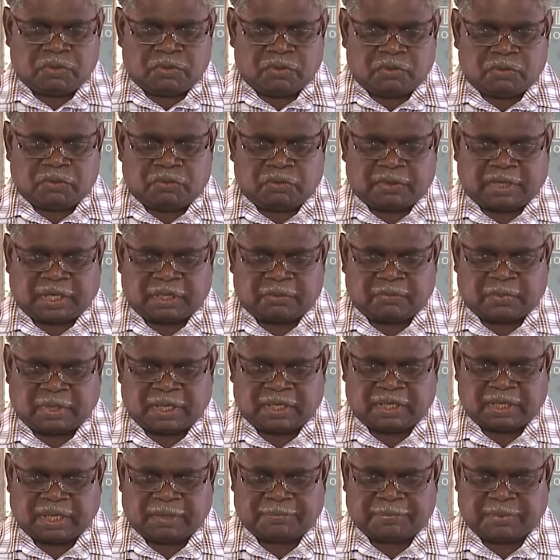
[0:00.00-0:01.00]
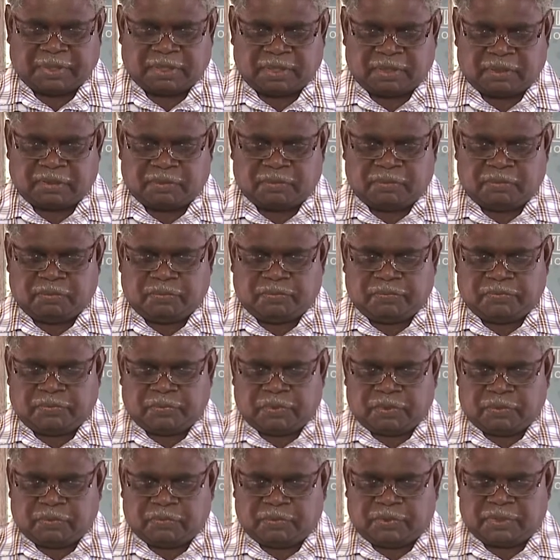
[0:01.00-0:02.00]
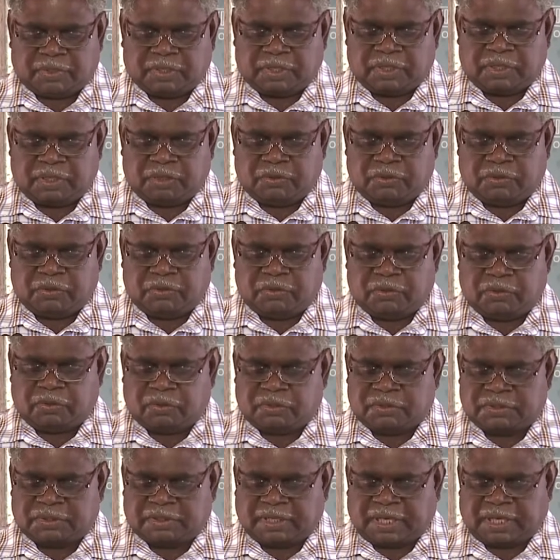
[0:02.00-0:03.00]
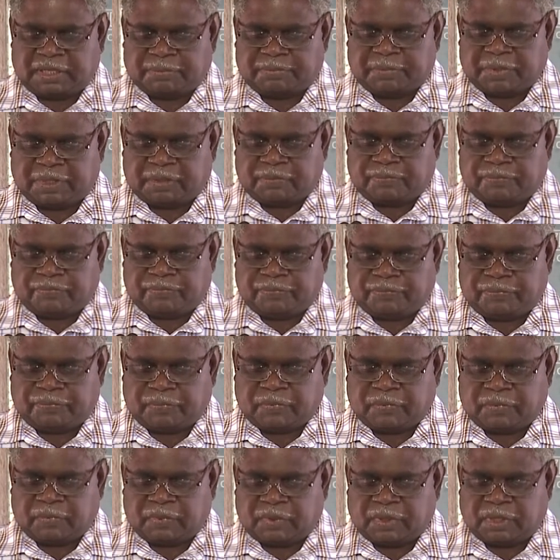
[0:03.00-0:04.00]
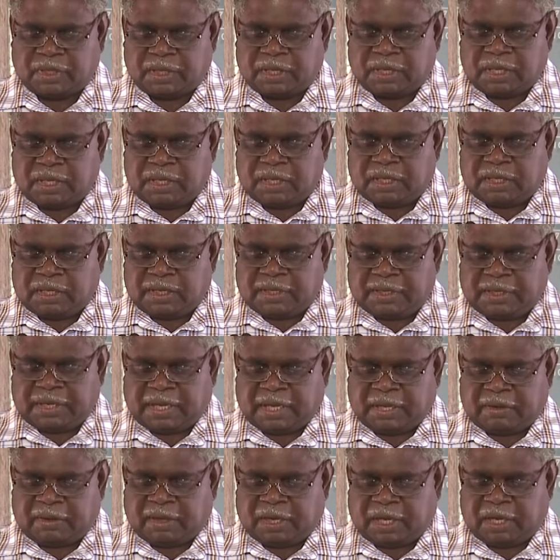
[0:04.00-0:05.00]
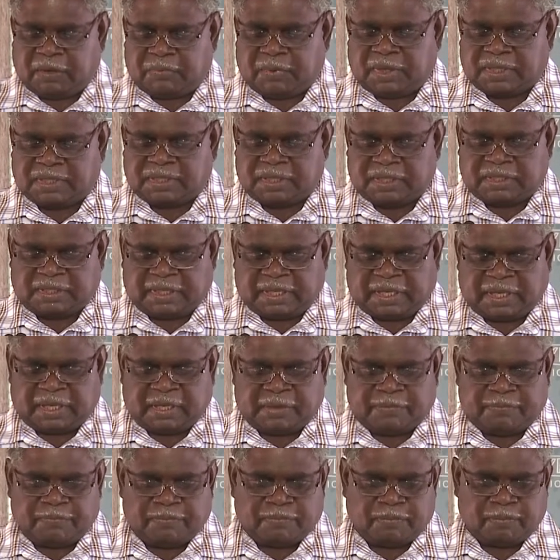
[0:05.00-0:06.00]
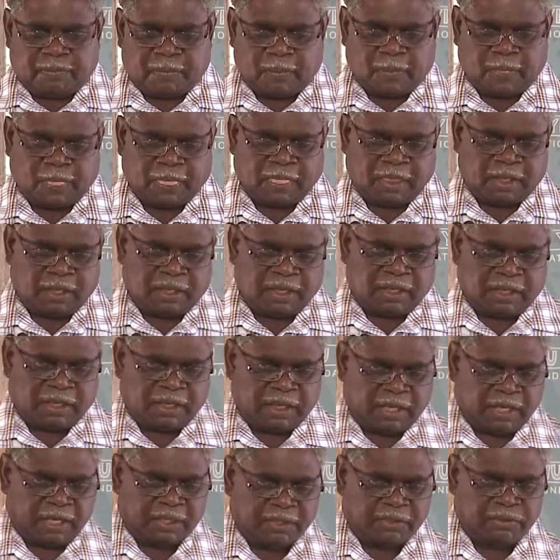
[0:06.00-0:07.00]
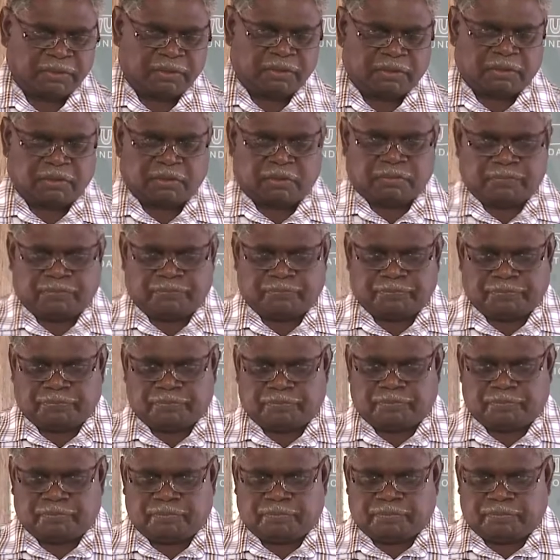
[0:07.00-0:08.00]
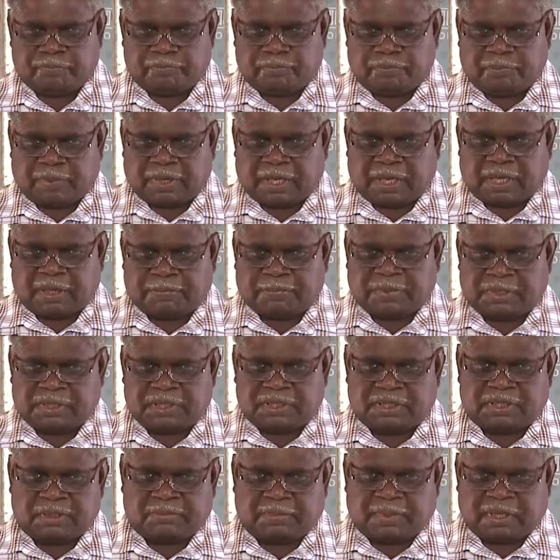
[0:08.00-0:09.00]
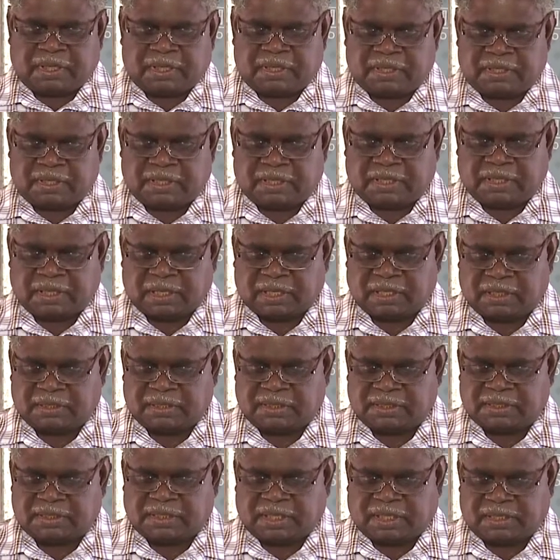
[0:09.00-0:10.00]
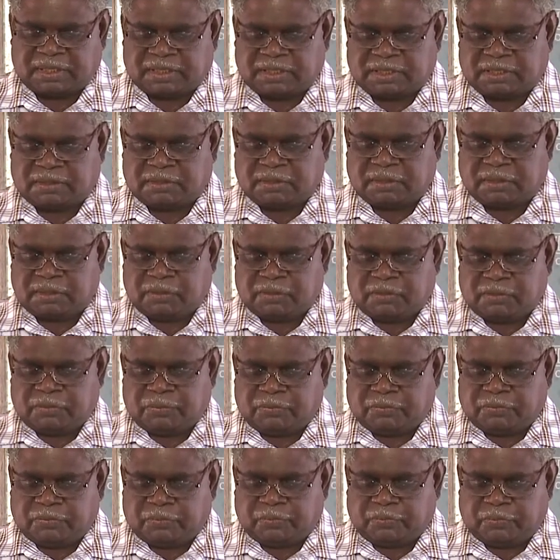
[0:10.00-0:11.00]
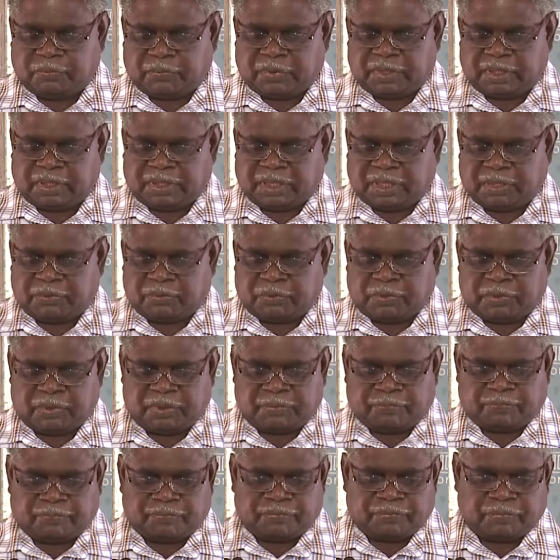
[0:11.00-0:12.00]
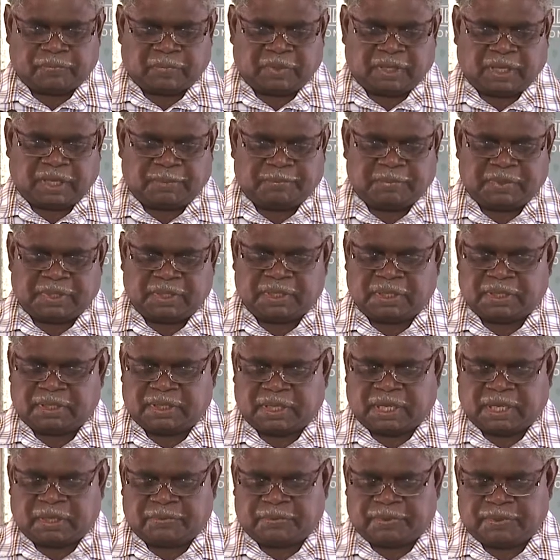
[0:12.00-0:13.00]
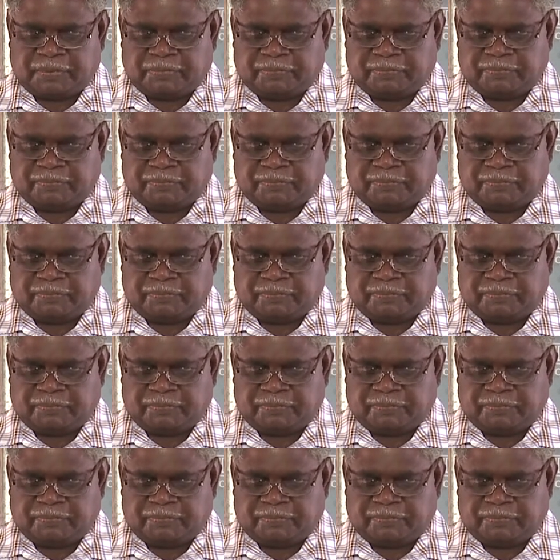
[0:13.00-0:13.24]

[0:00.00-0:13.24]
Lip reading: Look at what happened with the Uluru Statement. Now, I wasn't there at Uluru, but I participated in the discussions when they were happening in Darwin.